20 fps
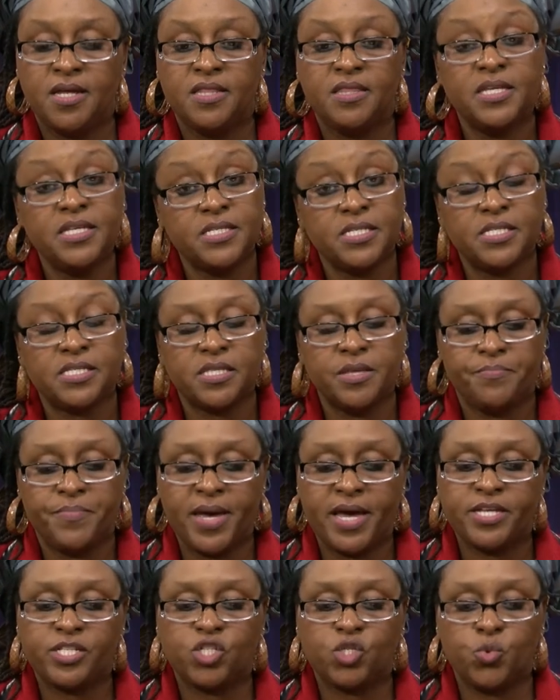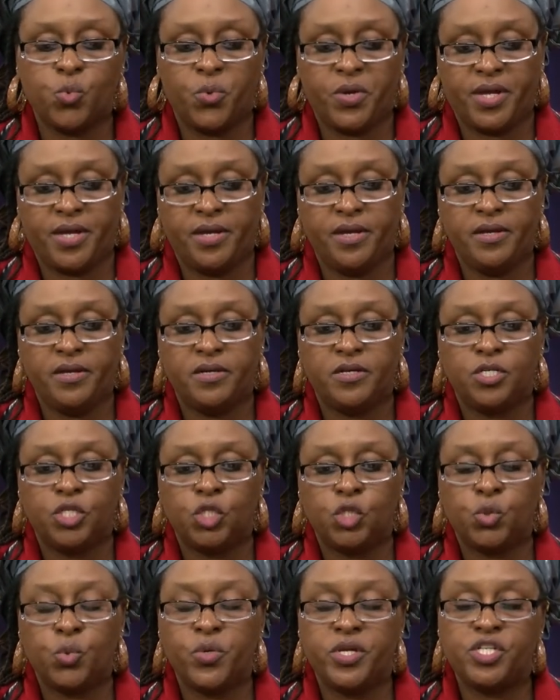This is the best way
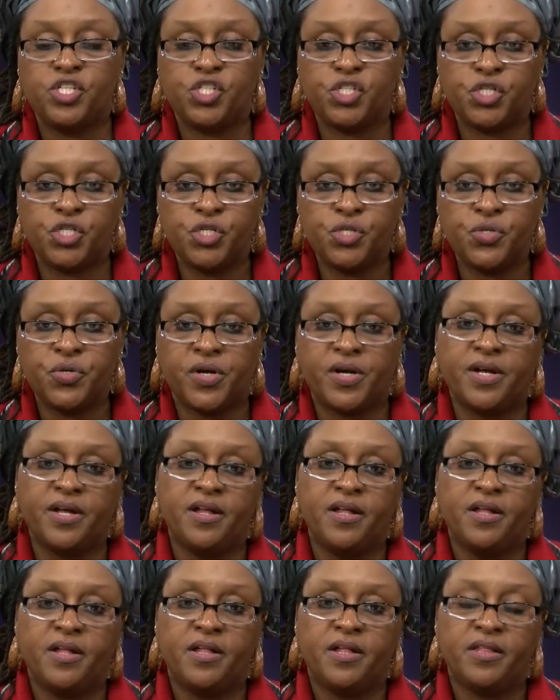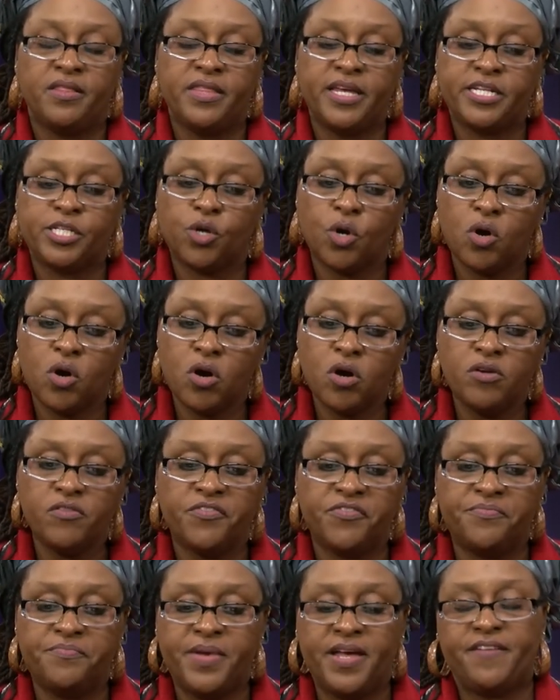to ensure that all
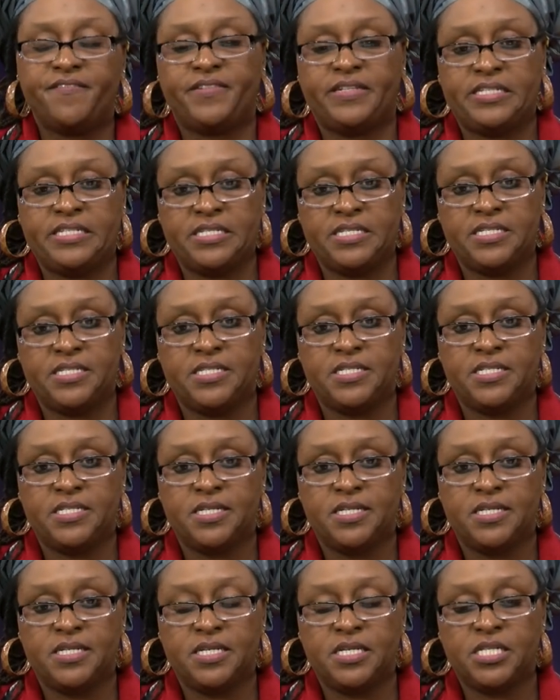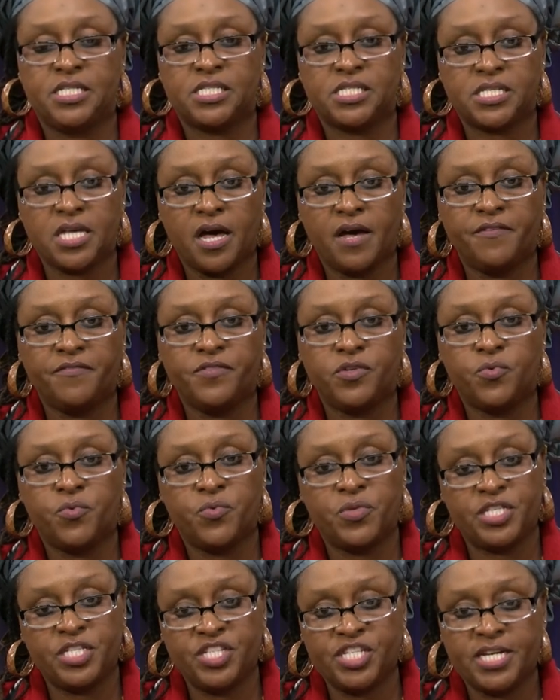of Beverly is served
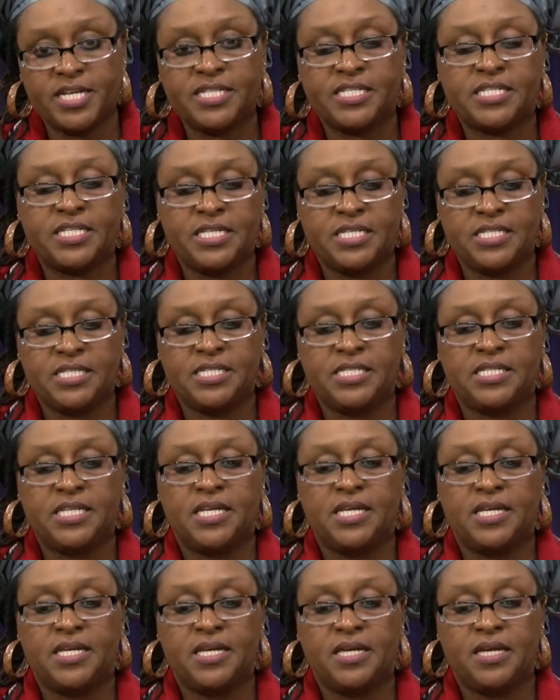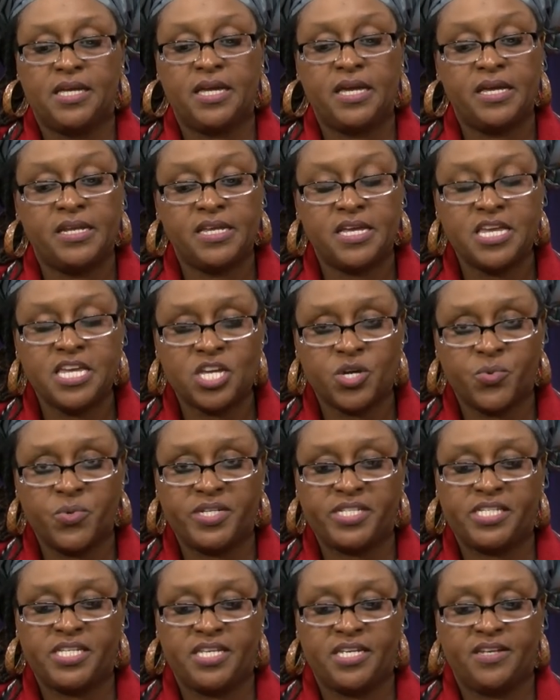with justice and
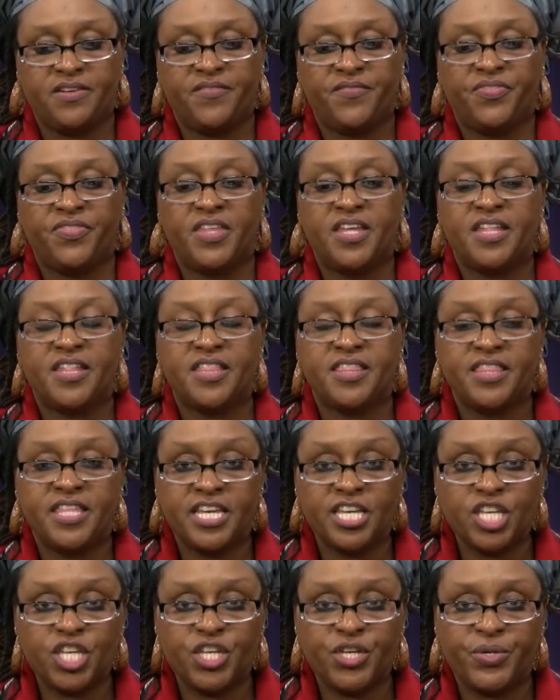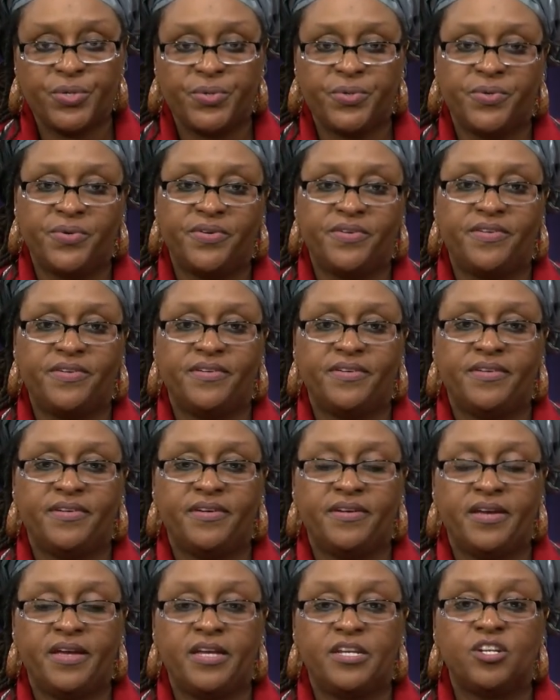equity. Thank you,
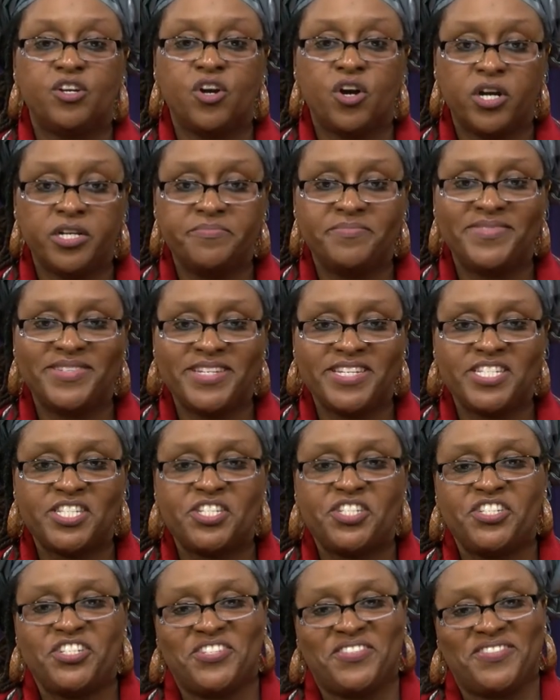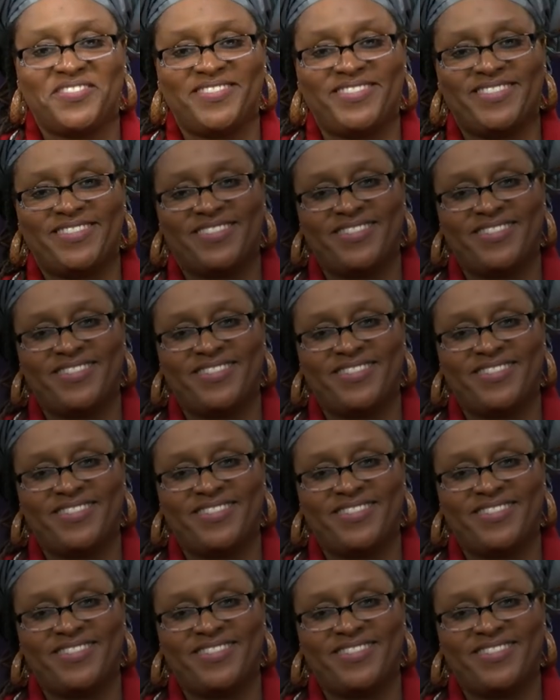and God bless you.